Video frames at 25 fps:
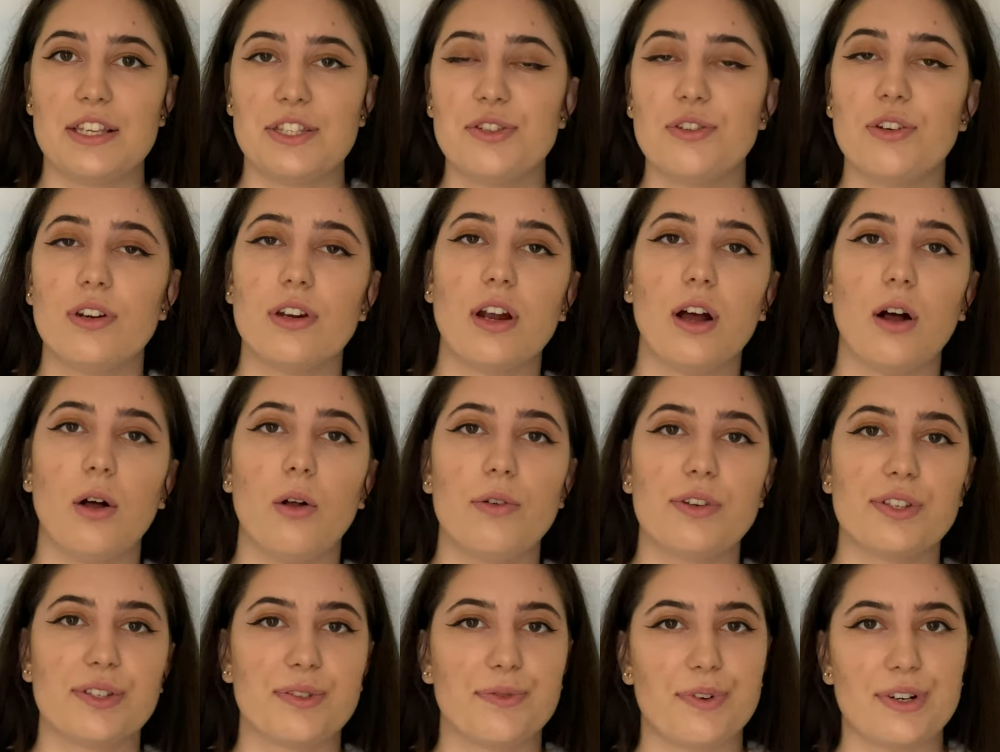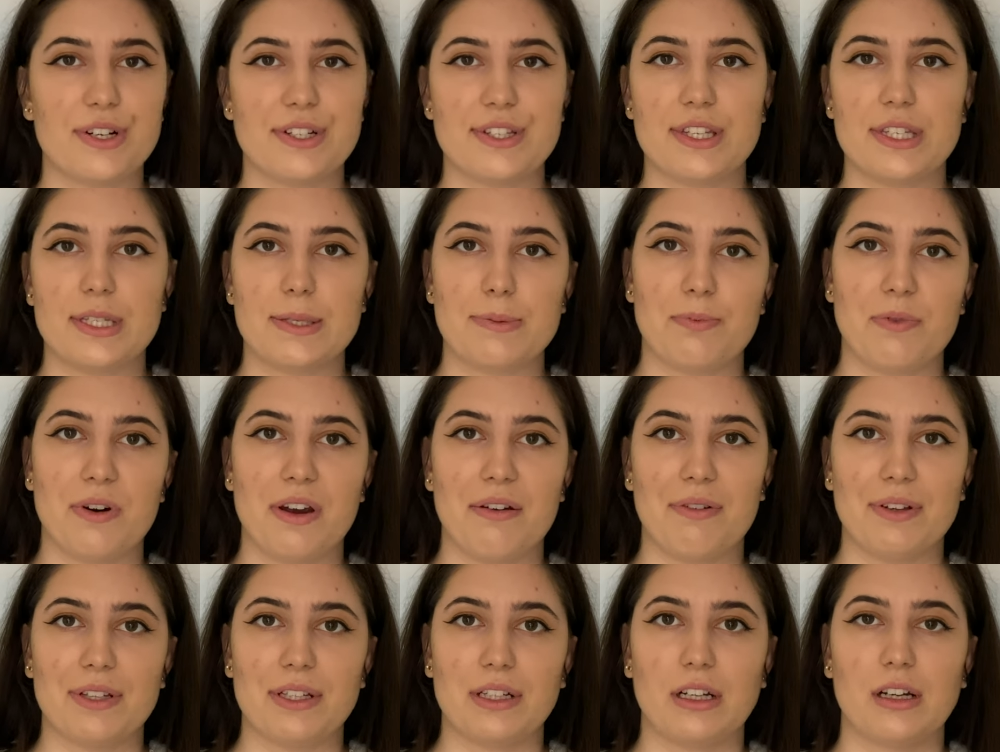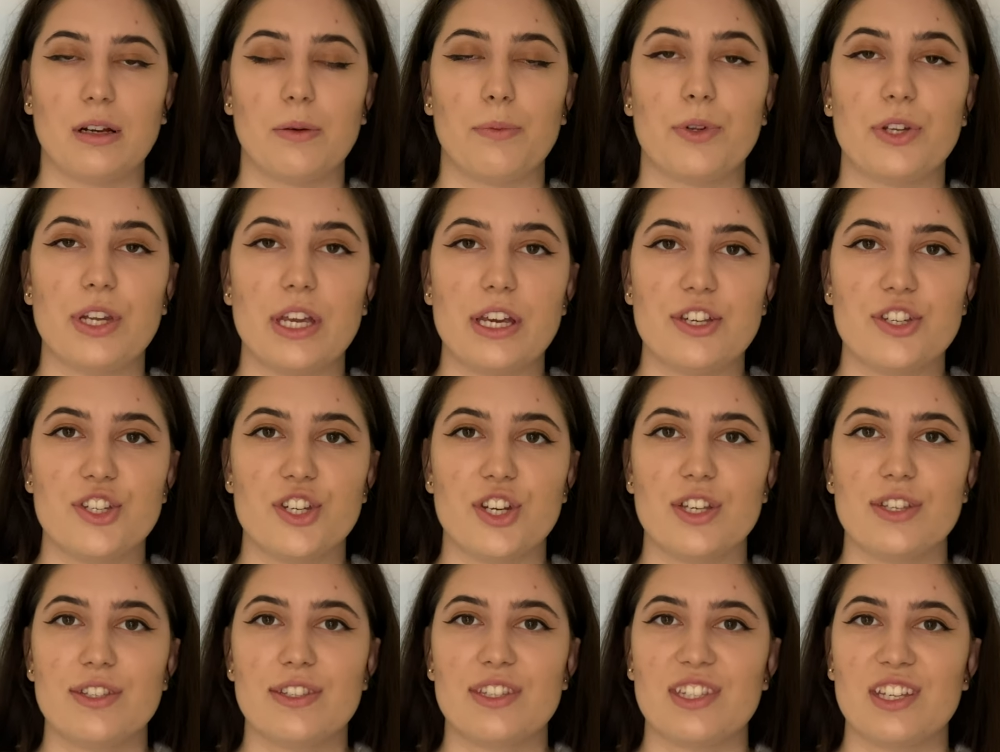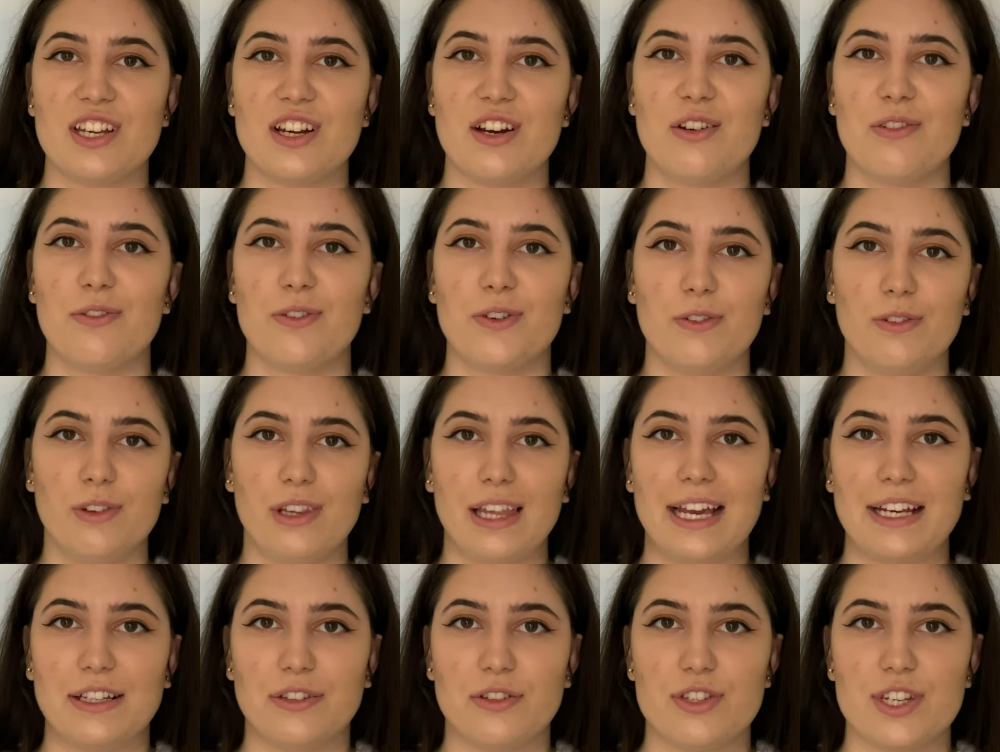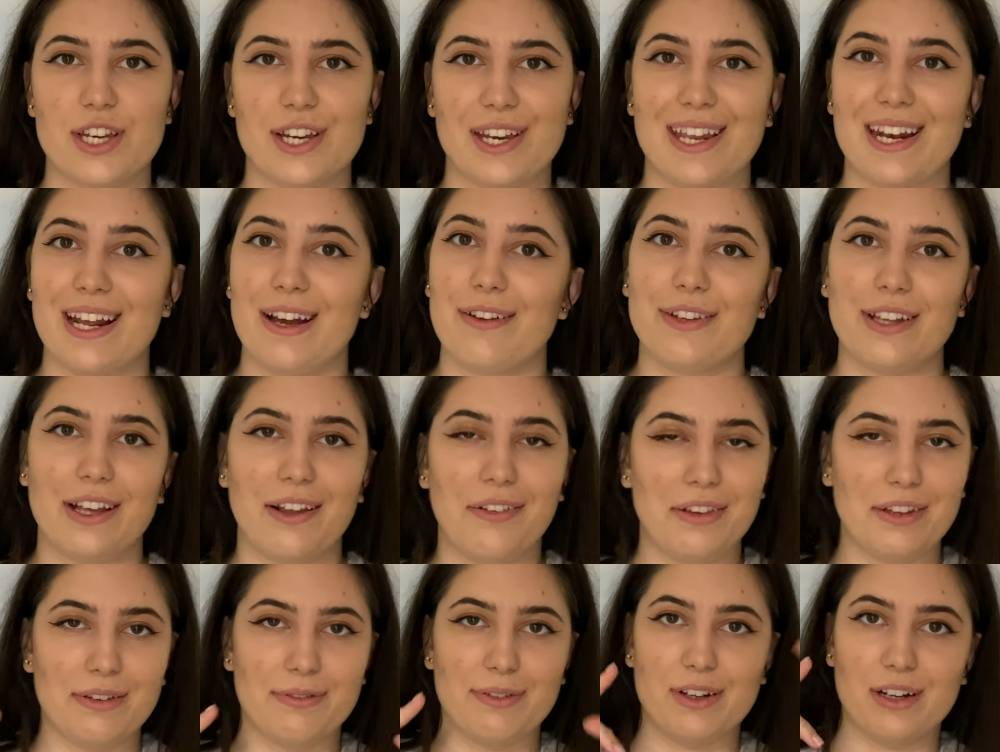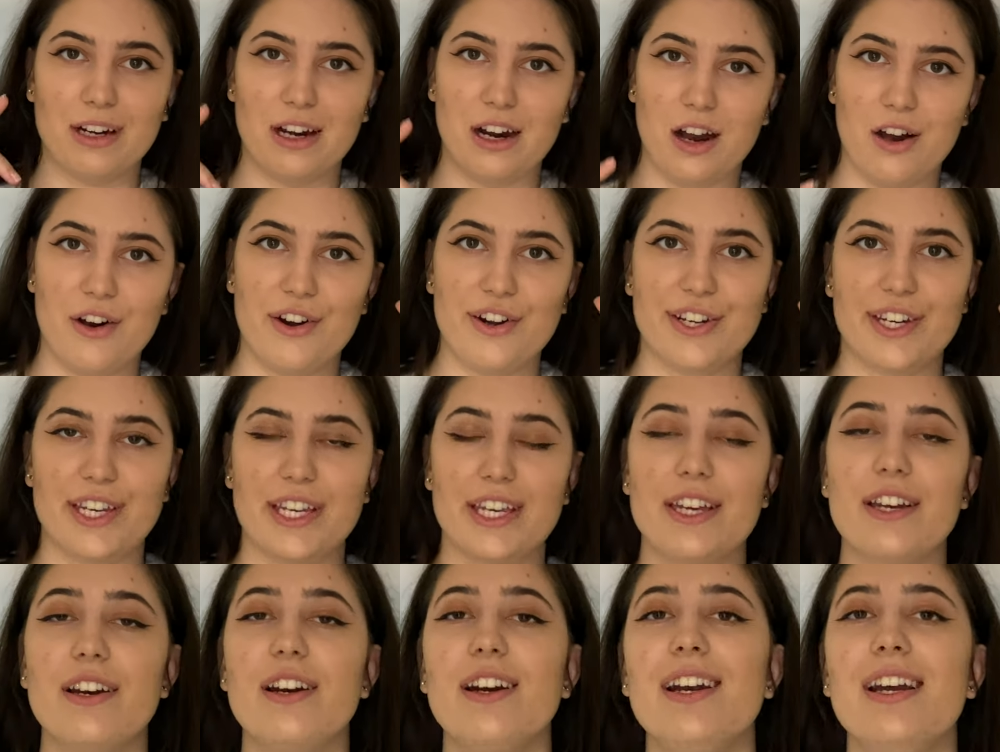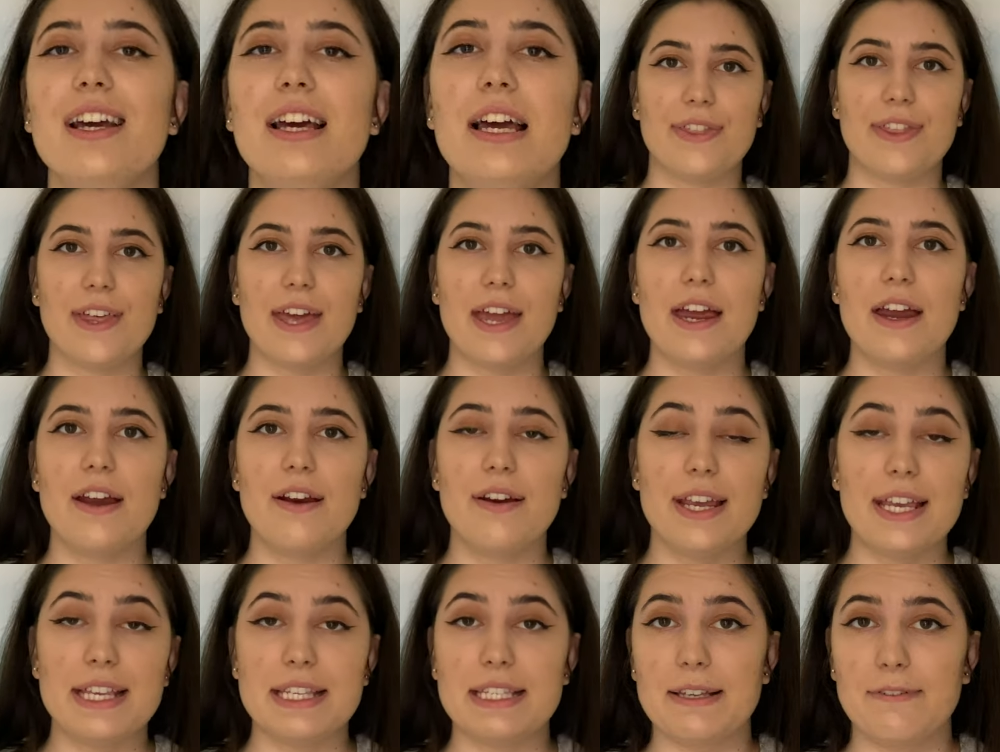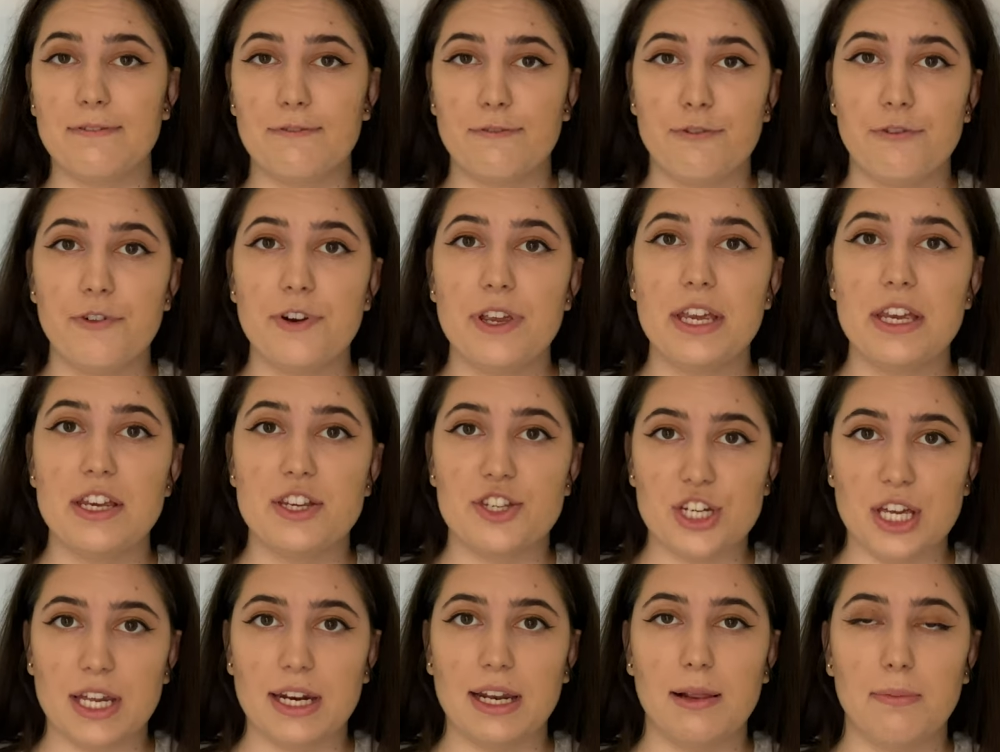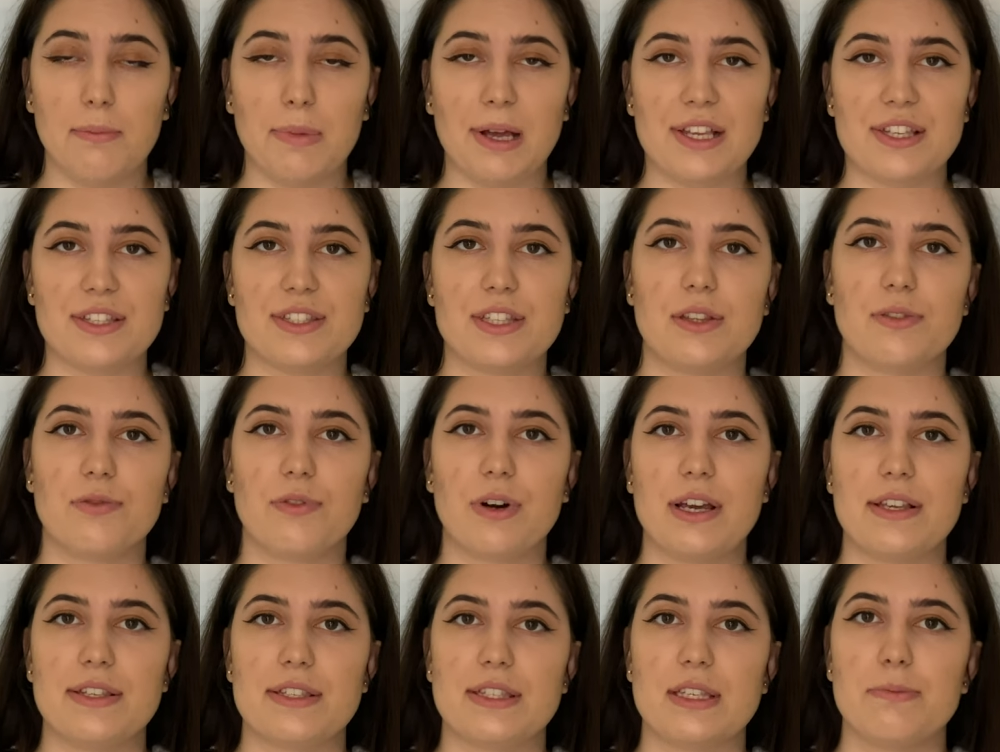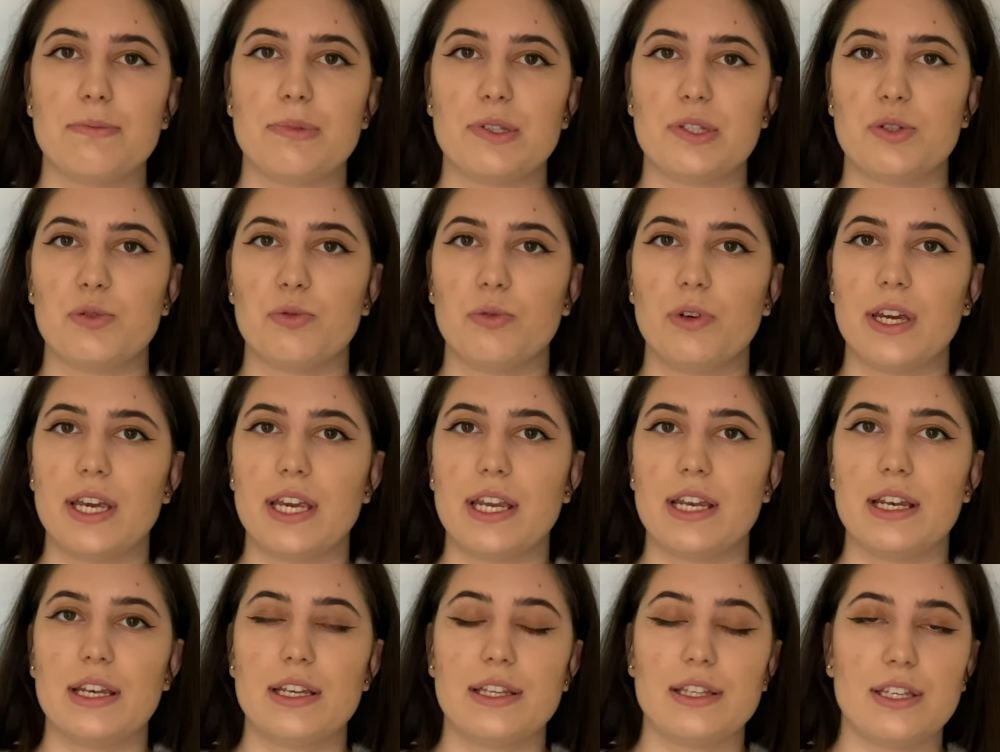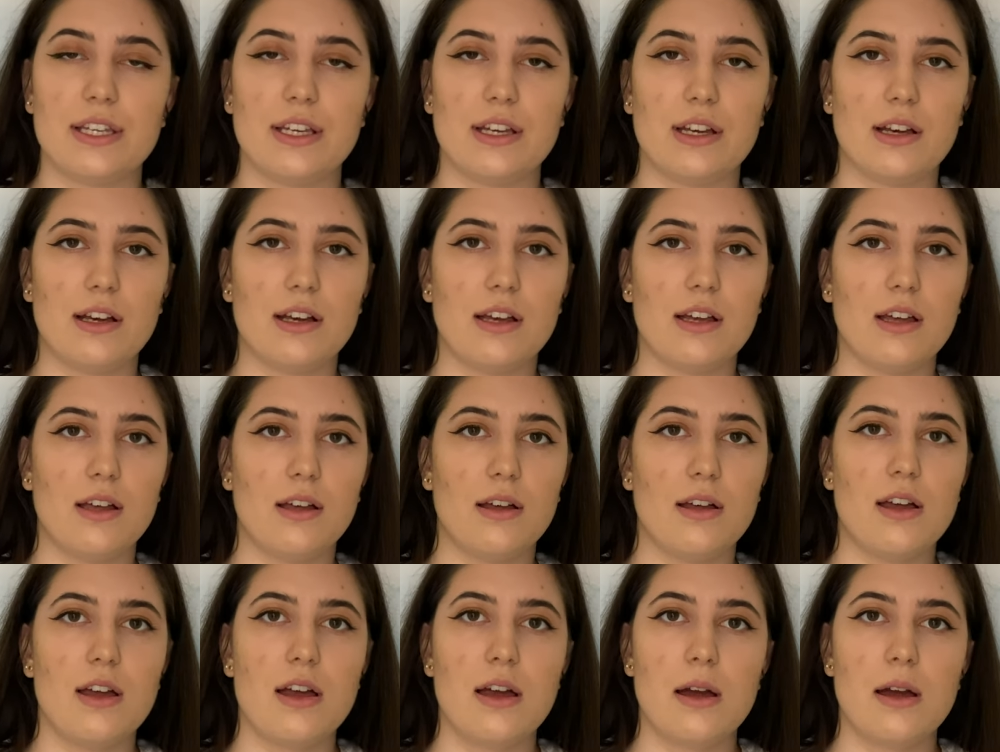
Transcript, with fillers: student halls versus private accommodation so if you'd like to check it out I'll leave a card here there is a free shuttle bus that runs in between the